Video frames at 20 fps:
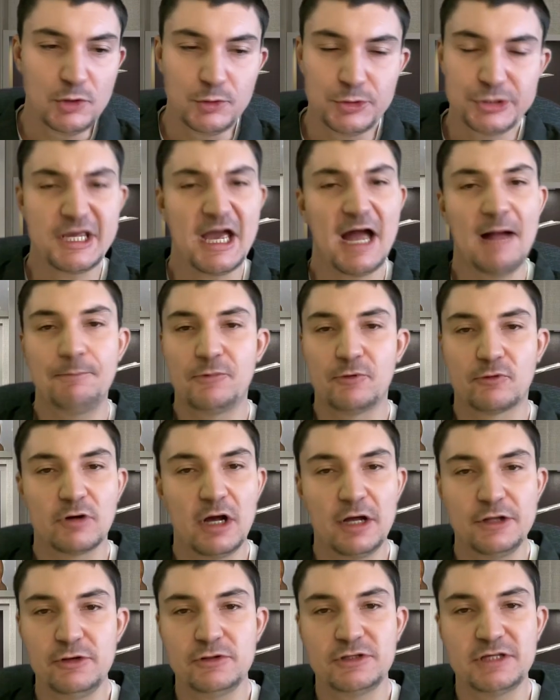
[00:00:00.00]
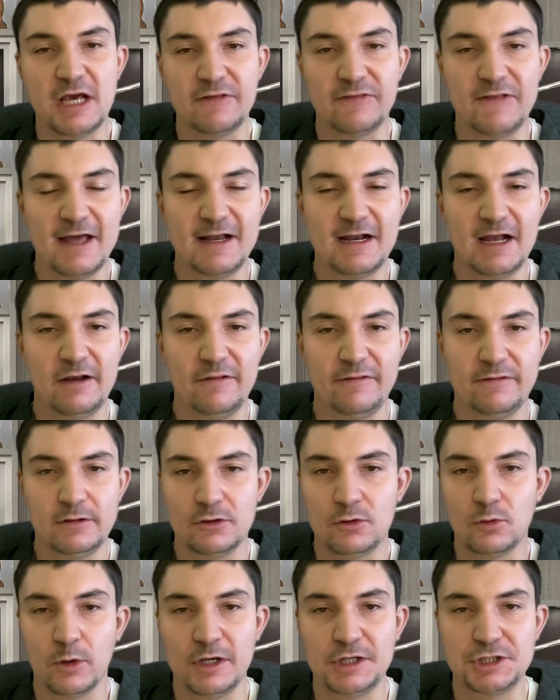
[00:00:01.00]
you stop the run, you take that out of
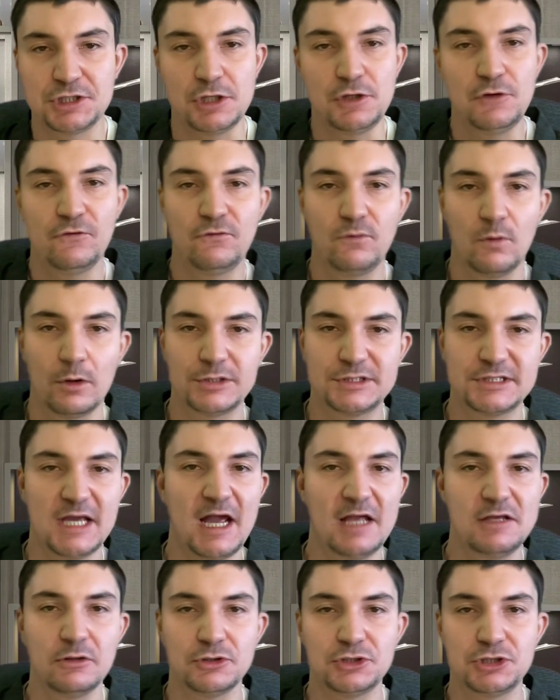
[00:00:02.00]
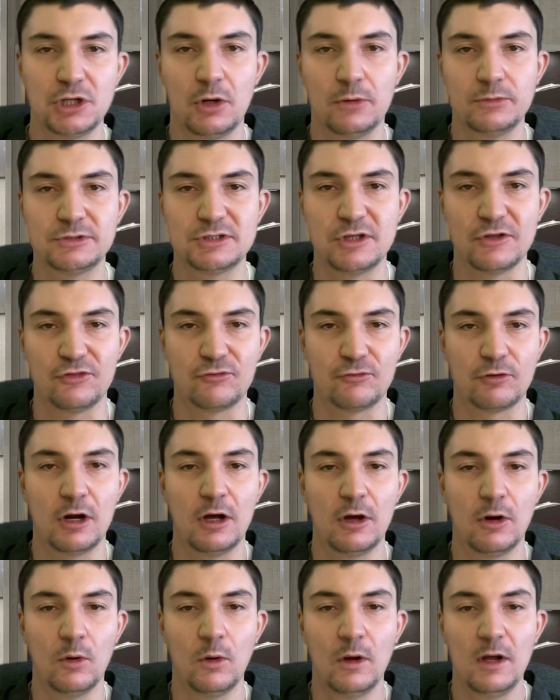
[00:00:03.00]
the equation, you force Daniel Jones to
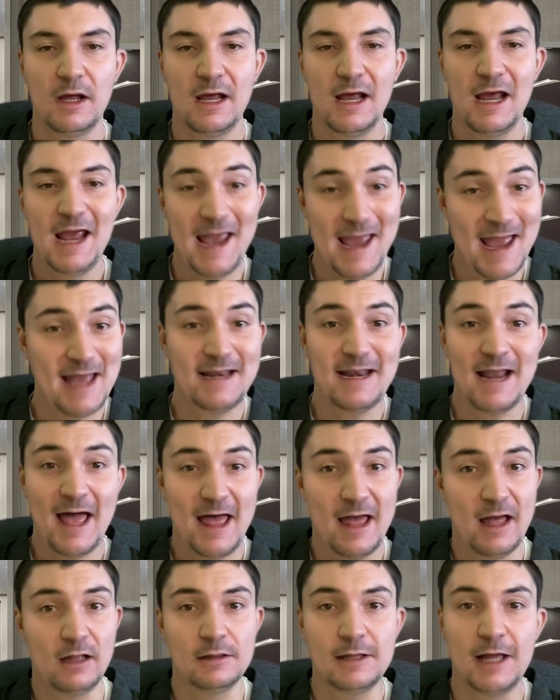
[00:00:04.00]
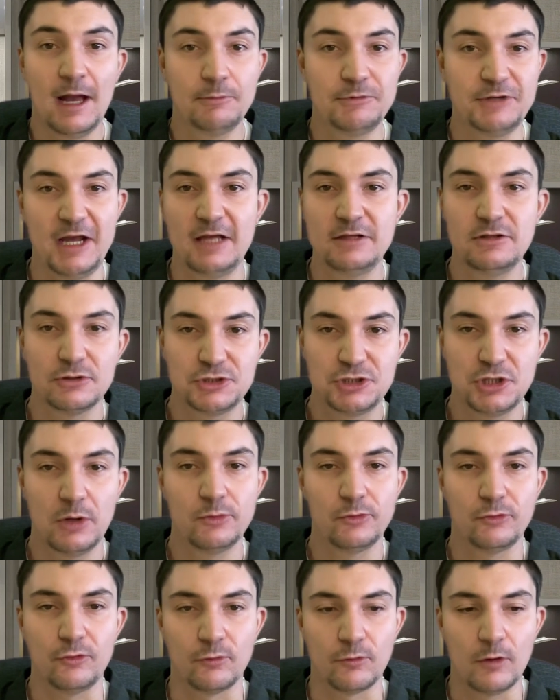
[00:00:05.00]
throw and not allow Daniel
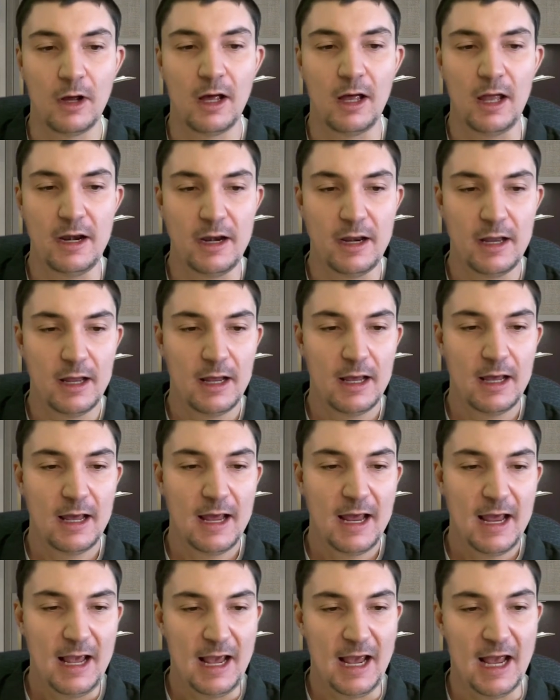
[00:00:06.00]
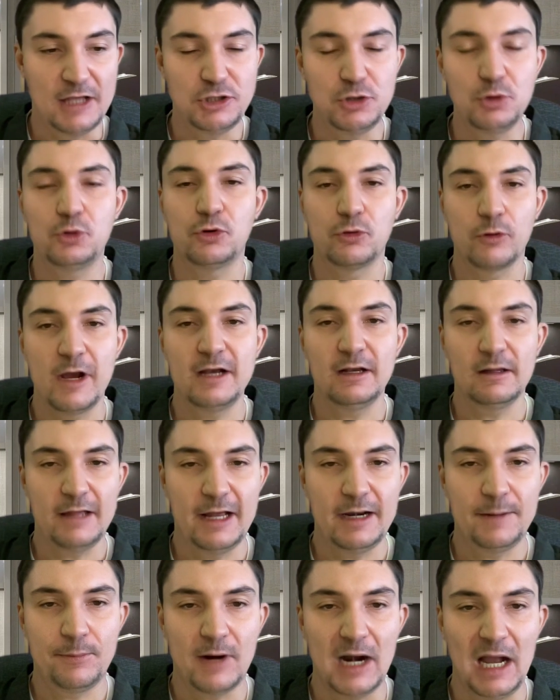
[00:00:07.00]
Jones to run, and you create a
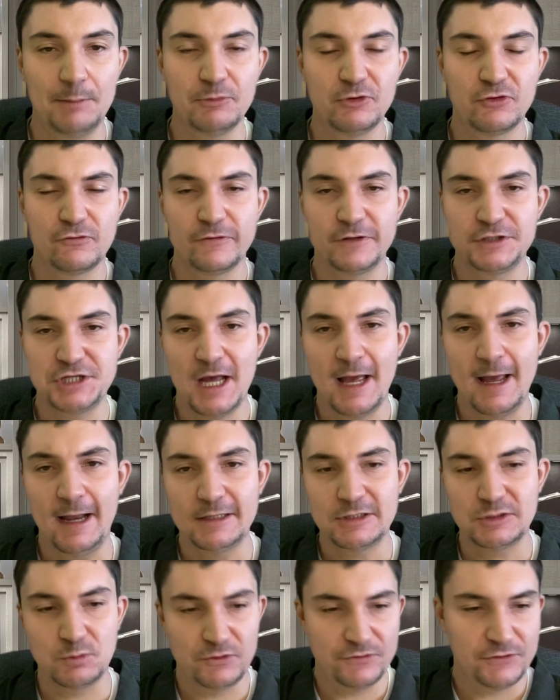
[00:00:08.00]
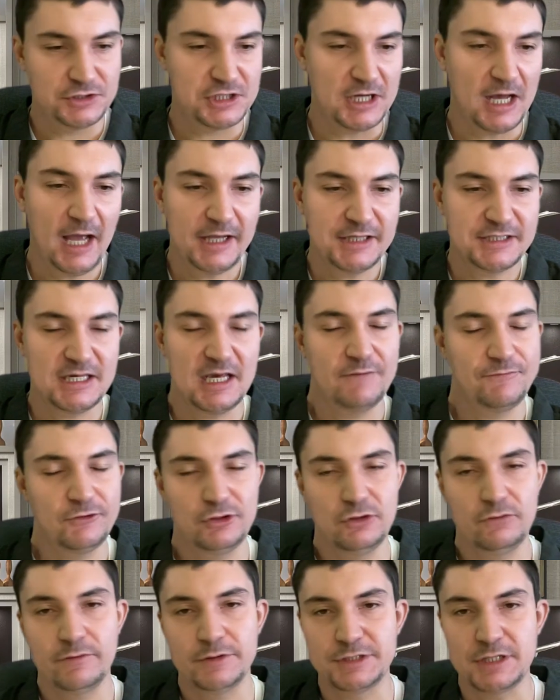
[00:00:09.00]
lot of problems for the Giants. What the Giants have
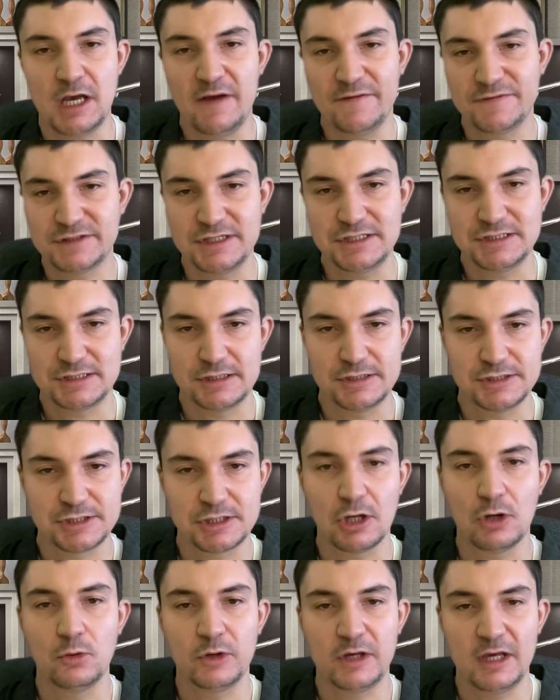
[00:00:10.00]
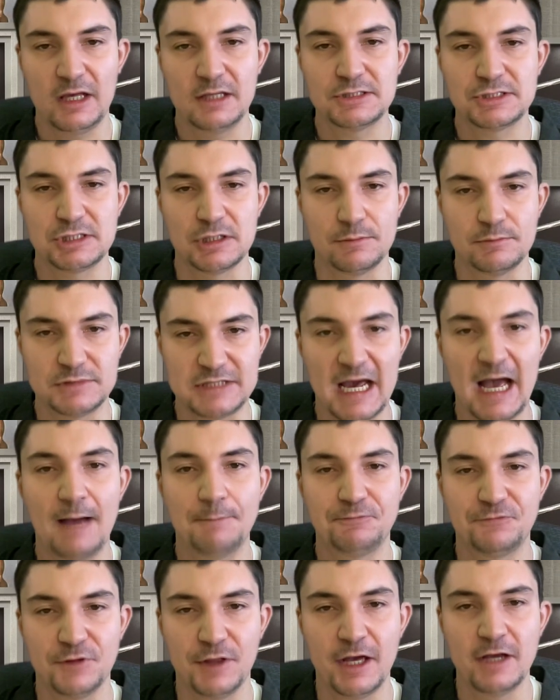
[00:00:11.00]
to do this offseason is go get some
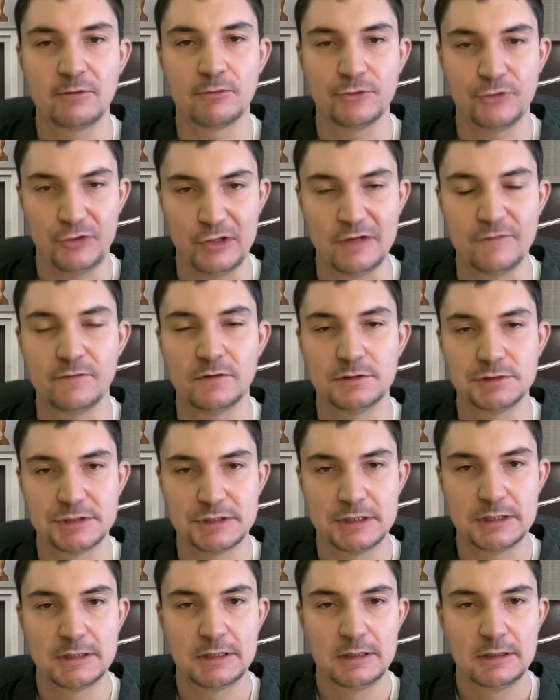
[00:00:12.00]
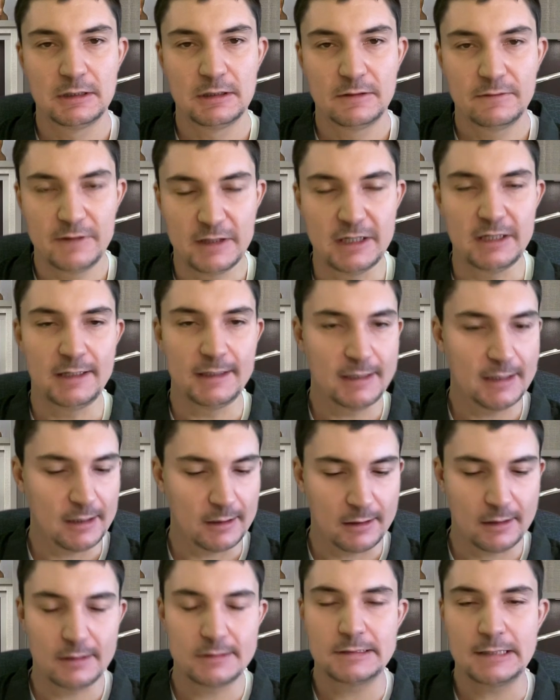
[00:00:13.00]
top flight receivers. They need to
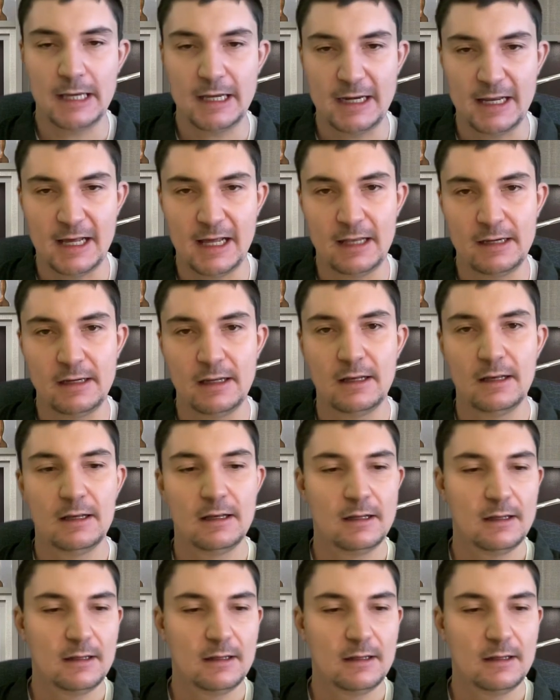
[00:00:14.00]
get a good tight end.